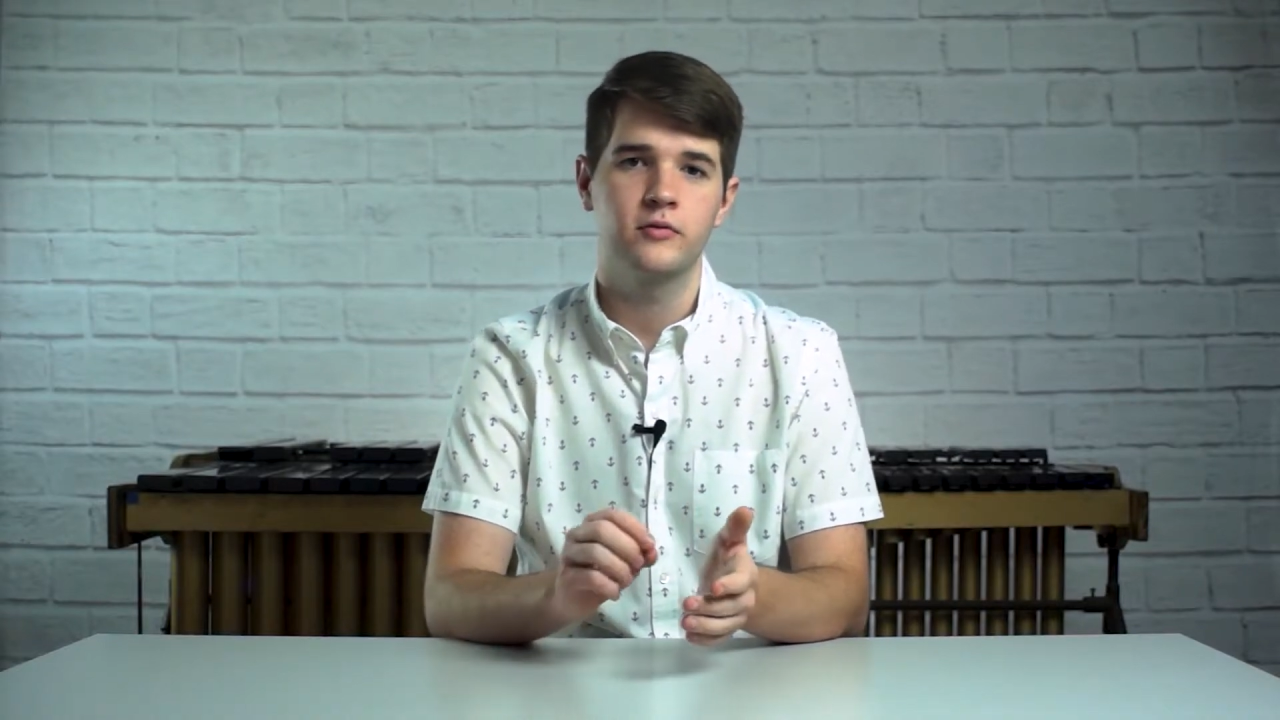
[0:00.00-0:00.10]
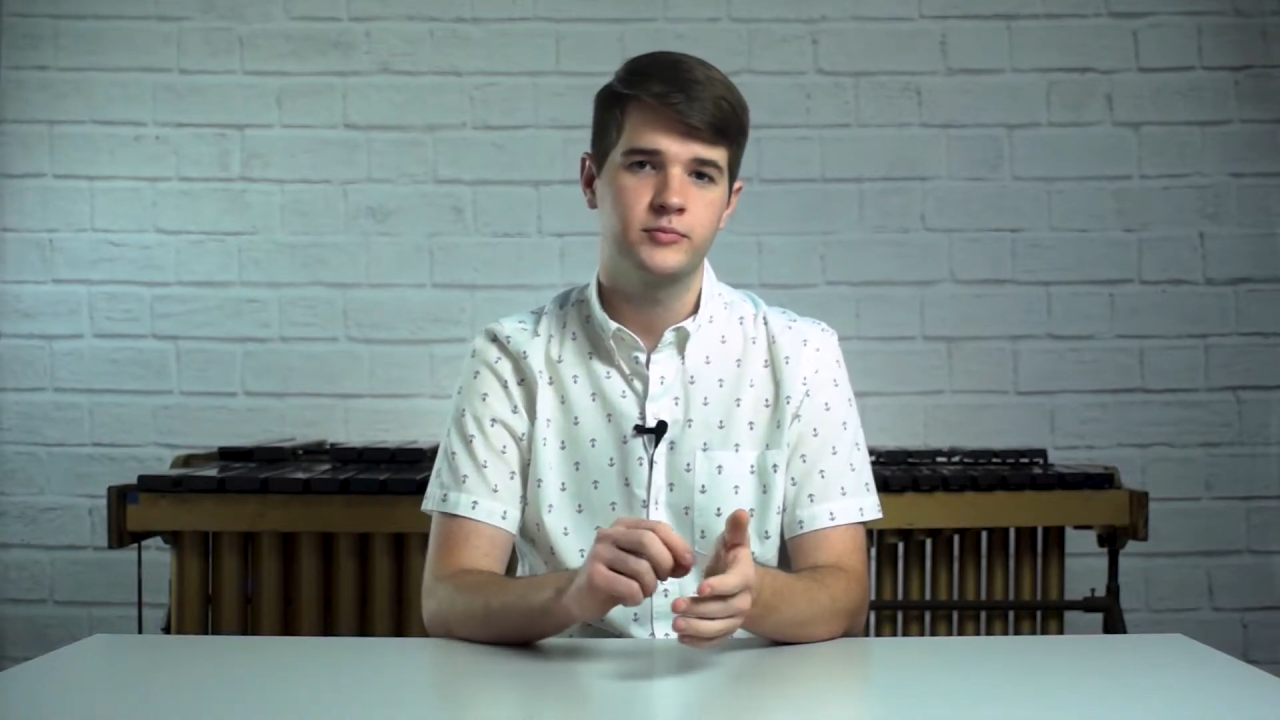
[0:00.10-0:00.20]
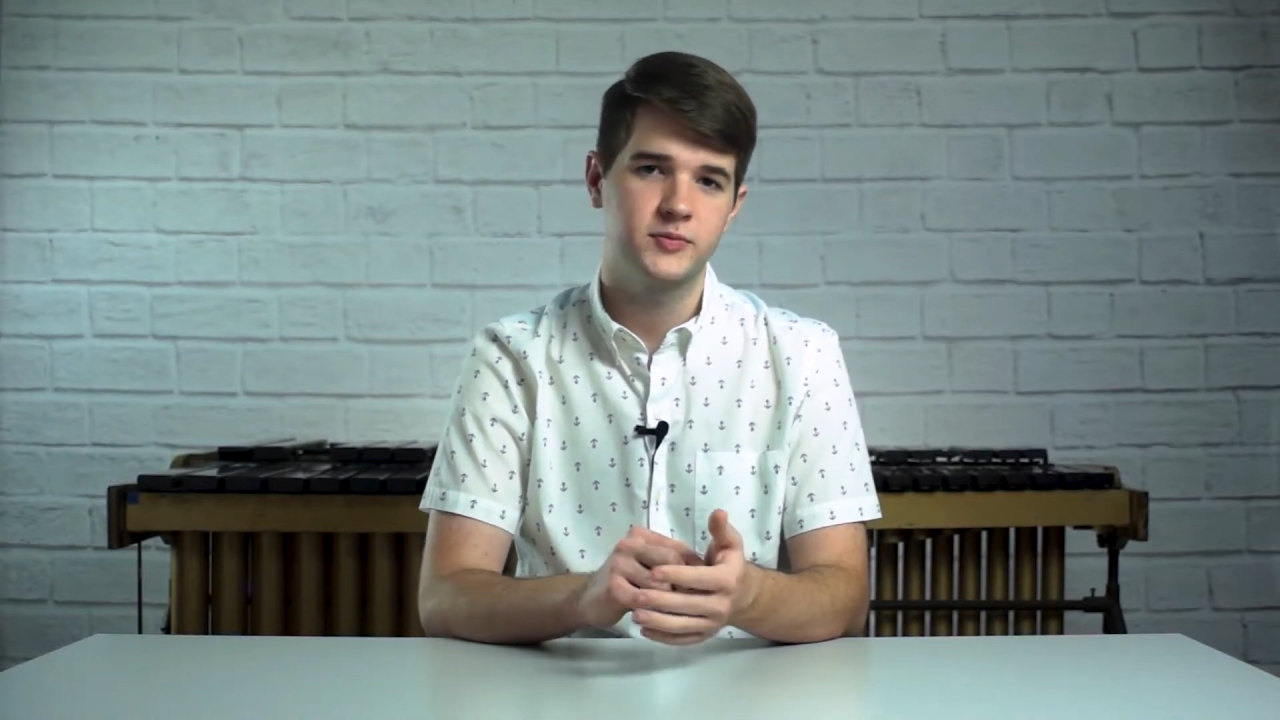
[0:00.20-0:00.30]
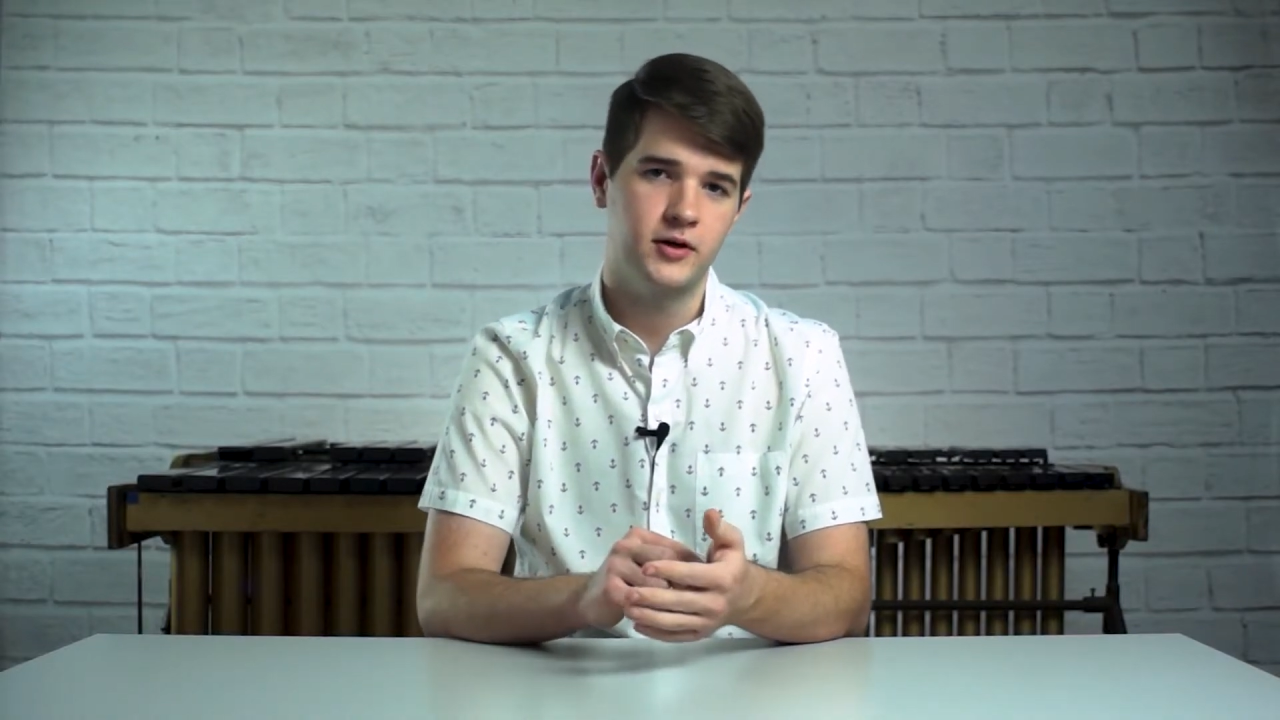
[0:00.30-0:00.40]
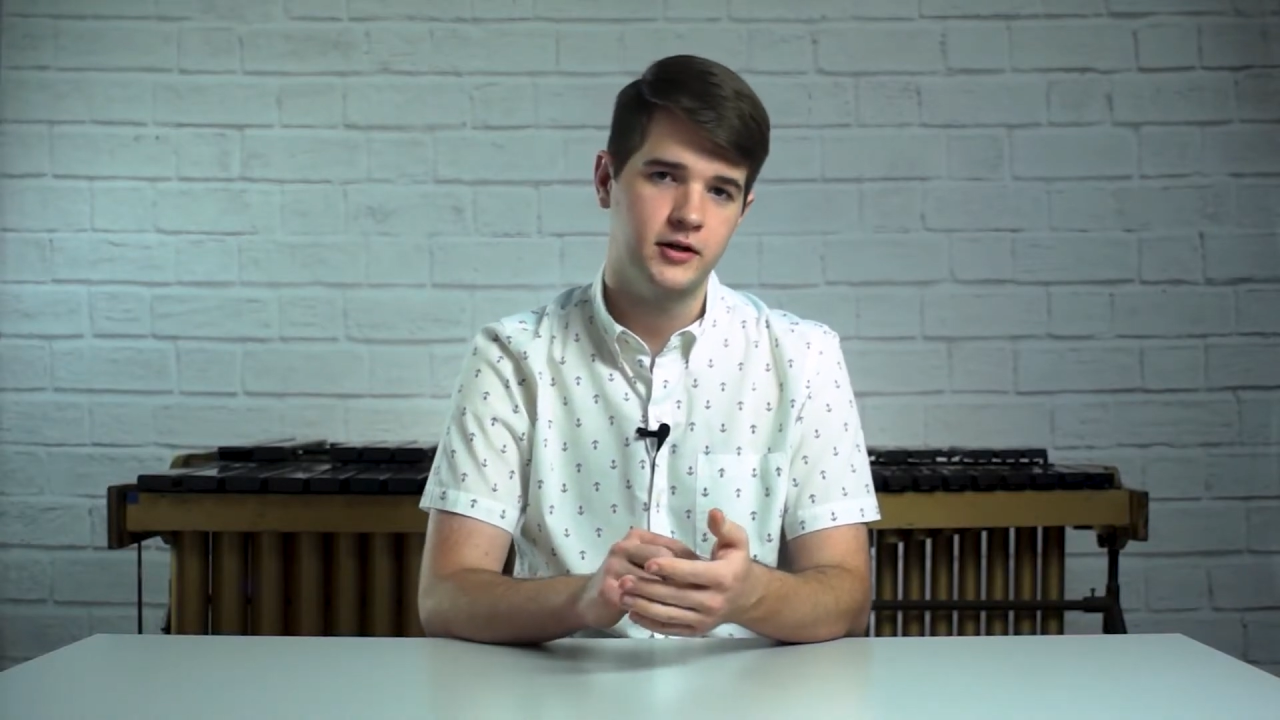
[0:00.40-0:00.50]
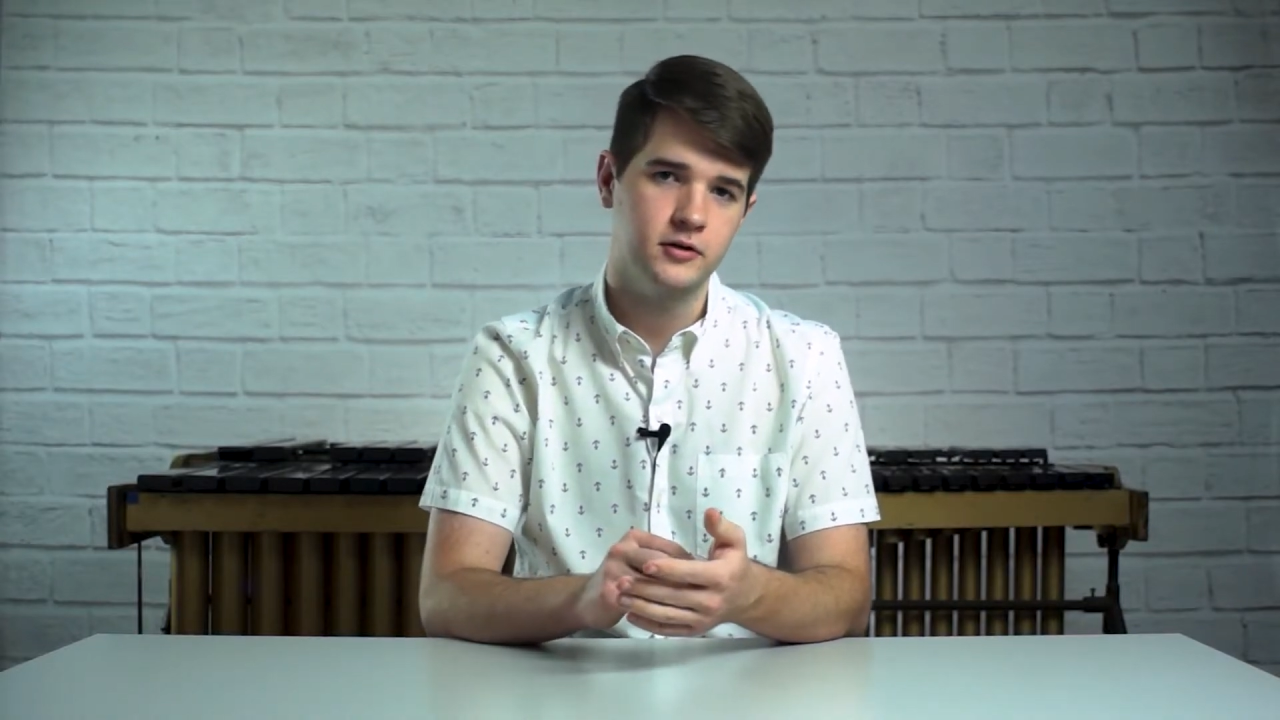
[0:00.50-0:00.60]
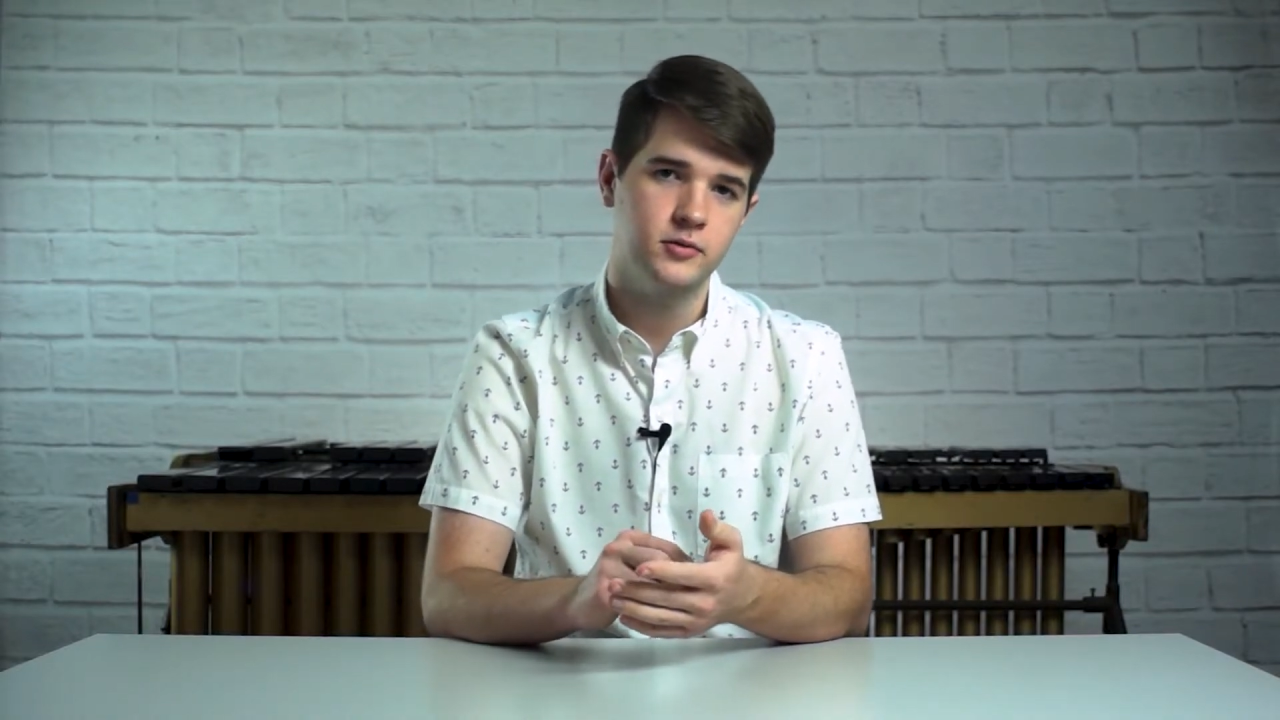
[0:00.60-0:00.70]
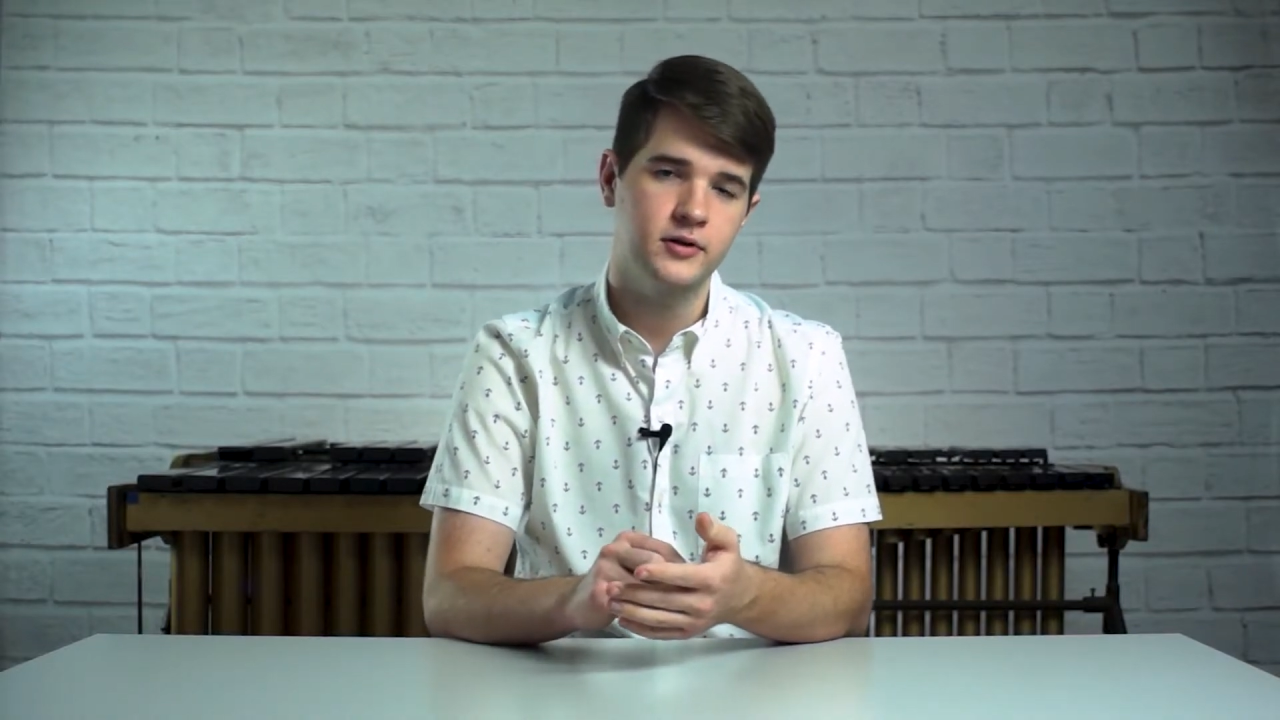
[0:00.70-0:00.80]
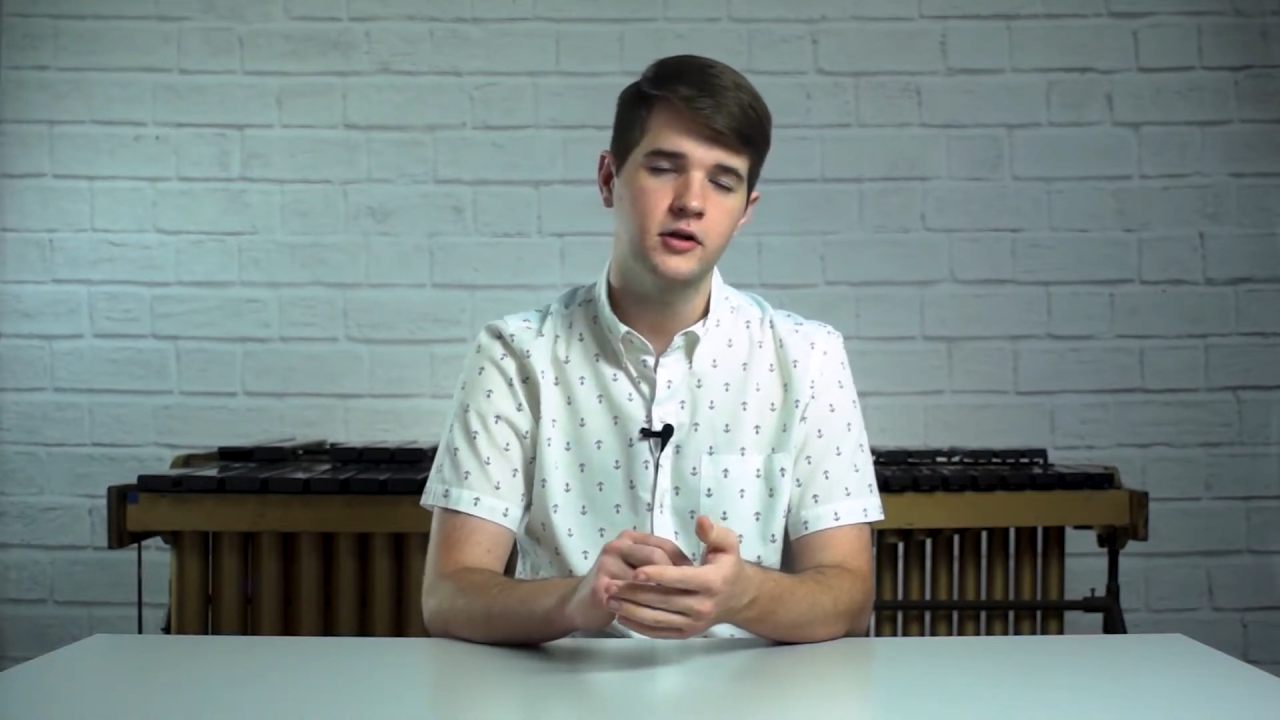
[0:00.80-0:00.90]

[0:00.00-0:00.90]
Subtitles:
Spray a little bit